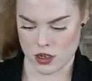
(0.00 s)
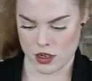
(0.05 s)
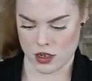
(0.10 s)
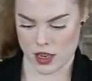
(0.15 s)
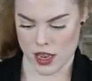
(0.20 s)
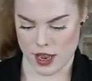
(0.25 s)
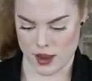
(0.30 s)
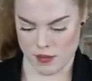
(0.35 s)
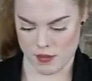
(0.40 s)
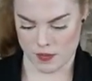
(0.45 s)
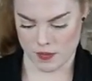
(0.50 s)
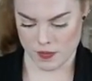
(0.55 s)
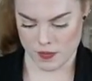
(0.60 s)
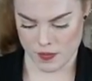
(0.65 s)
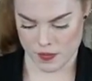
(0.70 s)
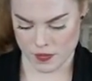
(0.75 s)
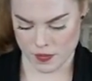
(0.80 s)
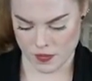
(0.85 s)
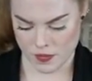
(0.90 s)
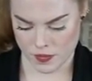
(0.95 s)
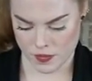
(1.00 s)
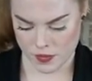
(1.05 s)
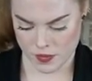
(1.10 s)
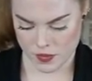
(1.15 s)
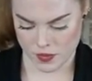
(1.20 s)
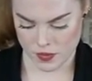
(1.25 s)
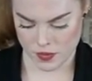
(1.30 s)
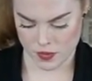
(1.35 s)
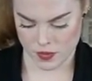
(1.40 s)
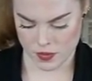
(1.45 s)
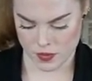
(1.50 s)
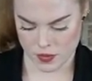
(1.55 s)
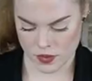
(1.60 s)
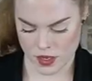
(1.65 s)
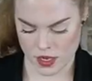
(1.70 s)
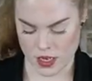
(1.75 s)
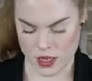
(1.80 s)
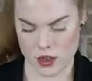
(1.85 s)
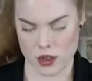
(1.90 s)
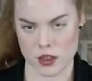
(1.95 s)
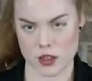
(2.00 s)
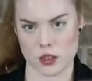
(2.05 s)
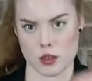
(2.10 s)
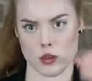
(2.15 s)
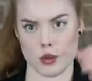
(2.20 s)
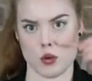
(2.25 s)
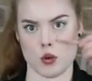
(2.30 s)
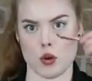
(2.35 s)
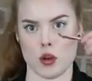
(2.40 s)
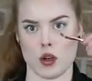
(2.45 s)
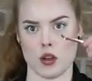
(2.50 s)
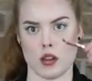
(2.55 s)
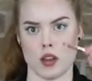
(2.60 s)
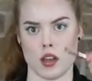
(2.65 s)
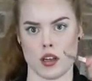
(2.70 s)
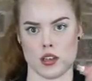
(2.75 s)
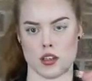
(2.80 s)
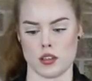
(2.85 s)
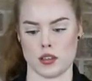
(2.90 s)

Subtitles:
Okay. And also coil on,